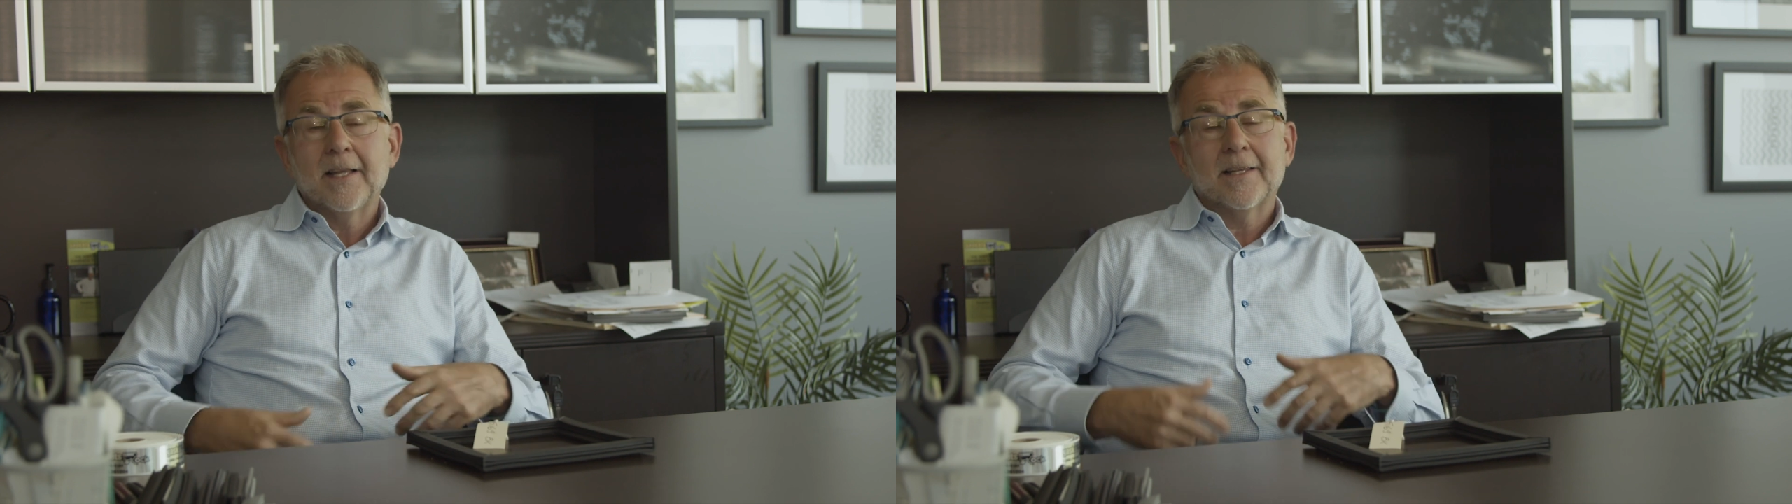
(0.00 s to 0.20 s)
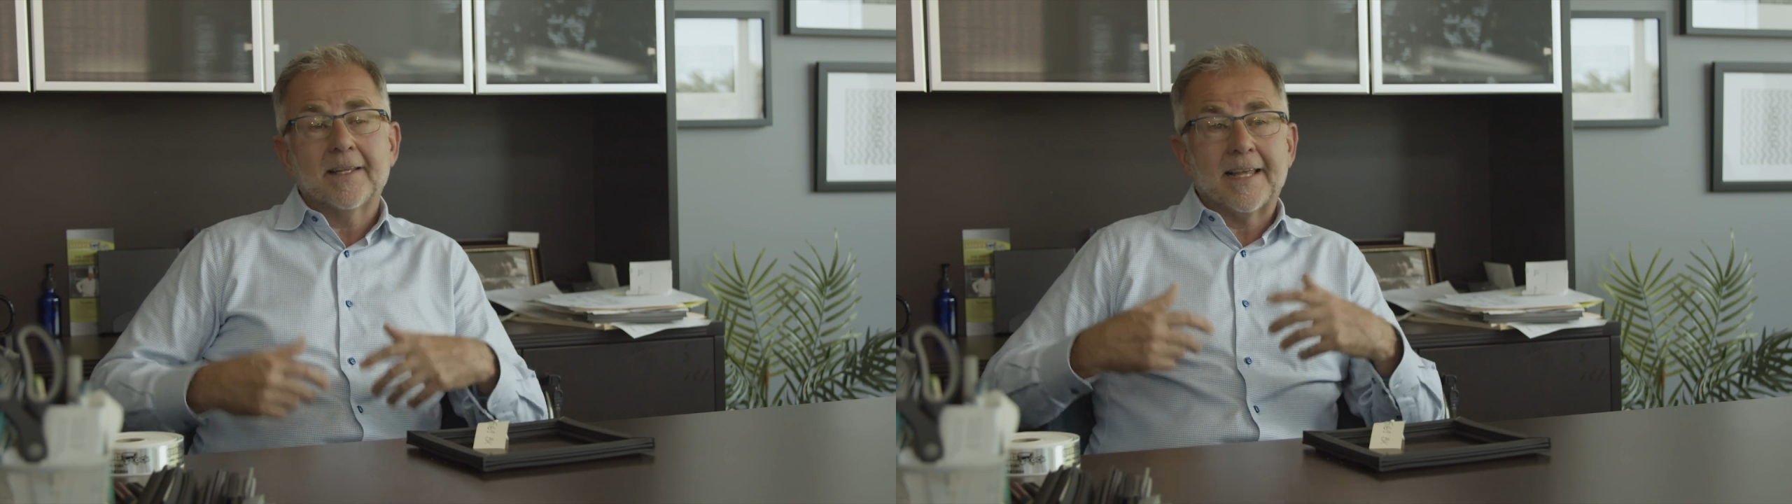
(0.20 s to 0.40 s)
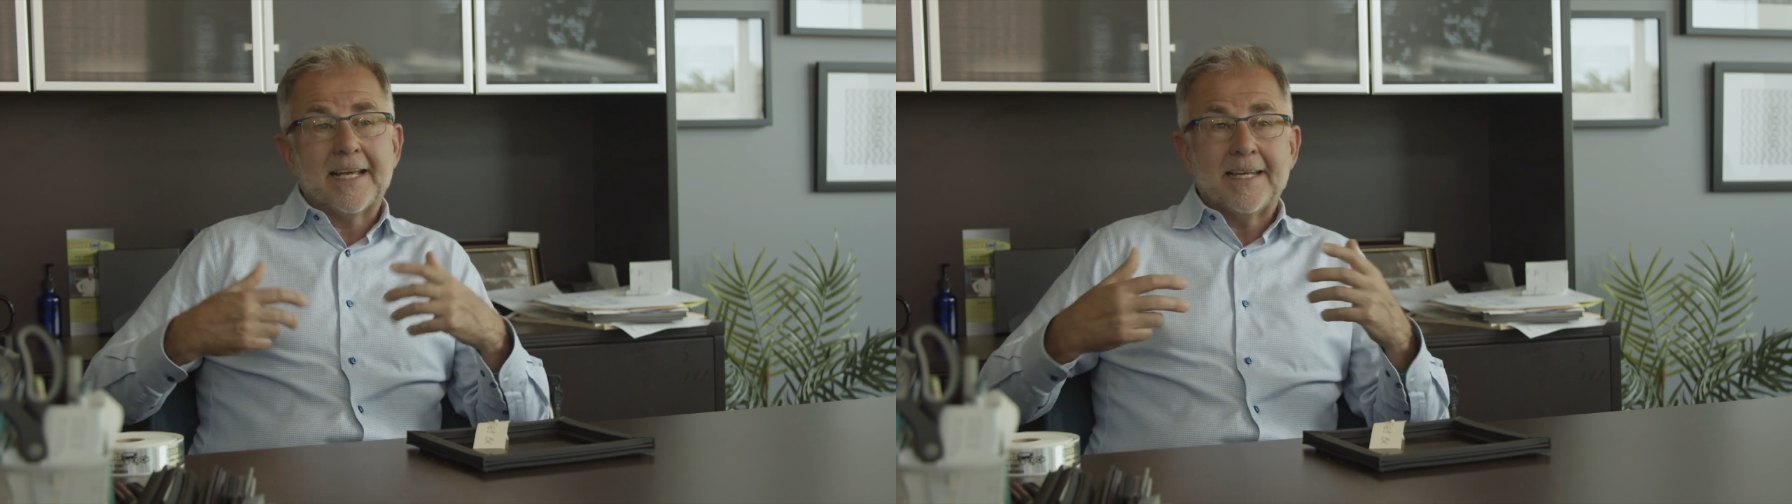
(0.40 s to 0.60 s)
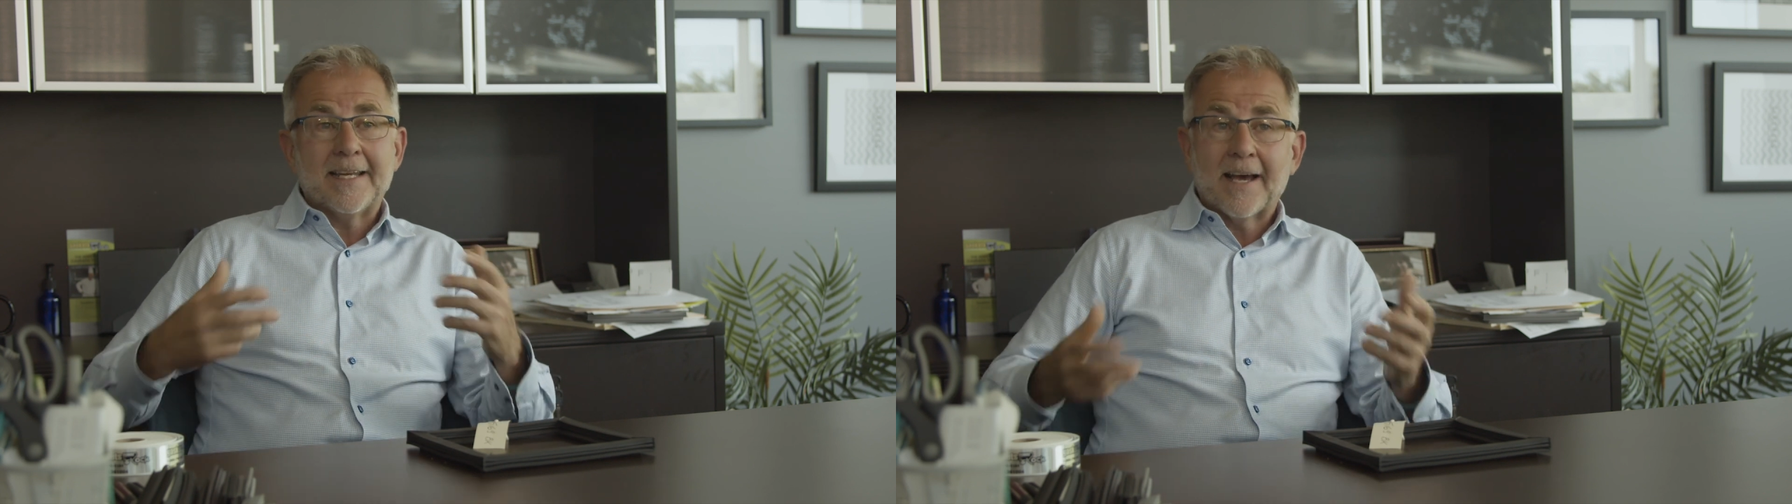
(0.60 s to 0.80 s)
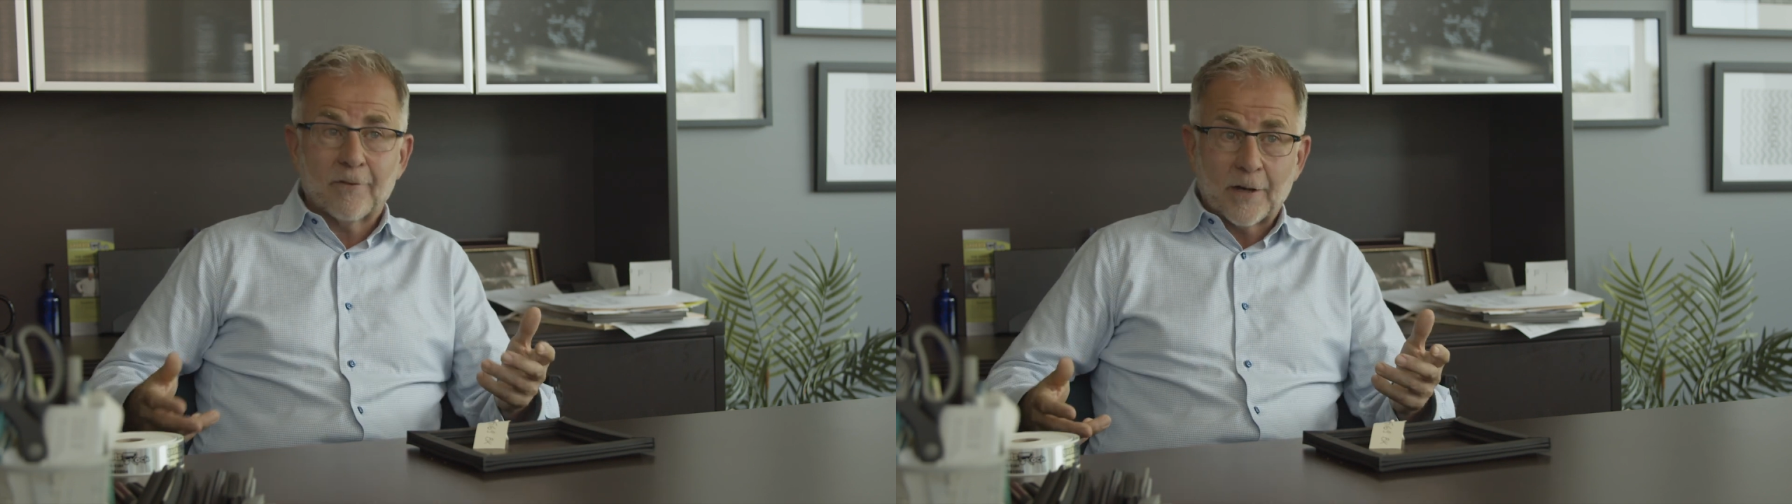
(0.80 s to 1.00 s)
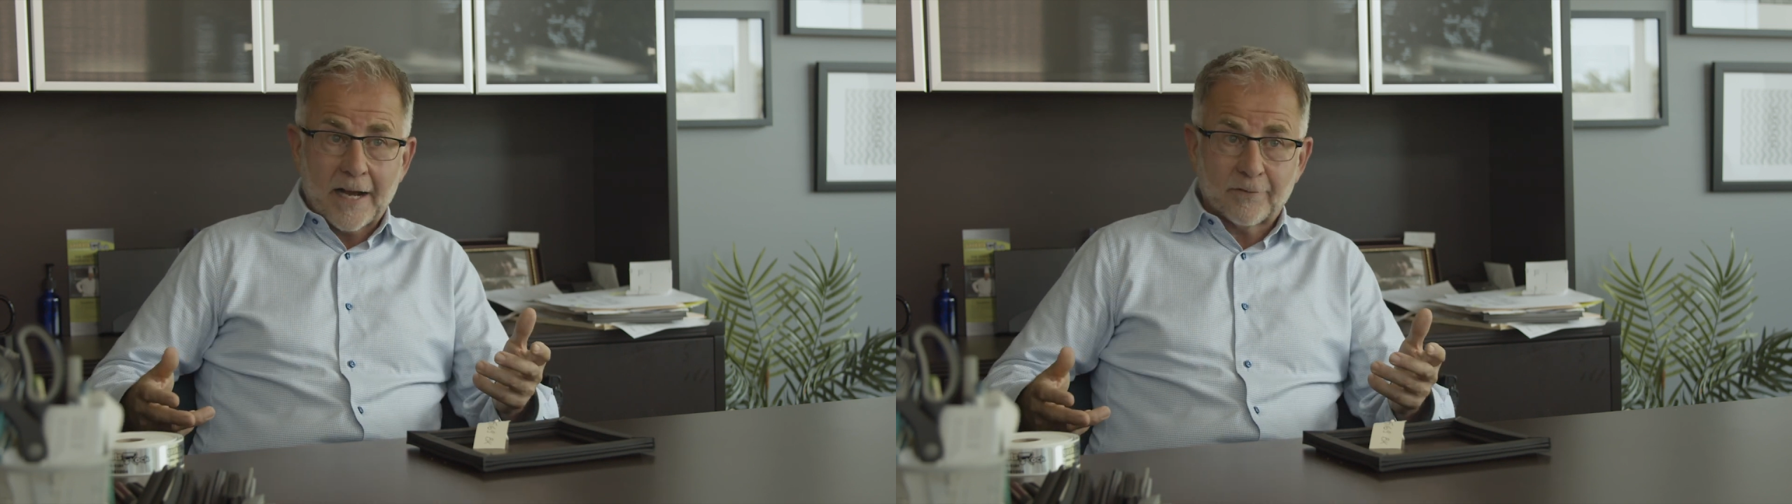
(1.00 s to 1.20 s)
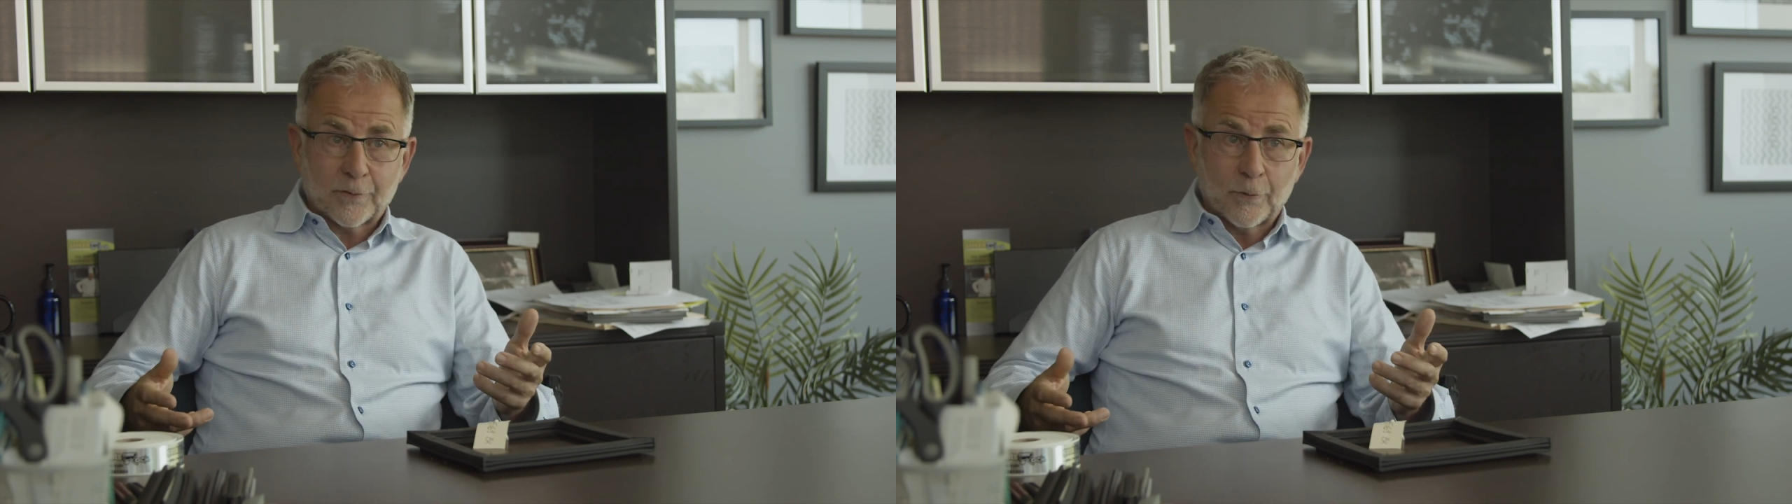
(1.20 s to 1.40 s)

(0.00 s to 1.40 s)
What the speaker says: that they never have to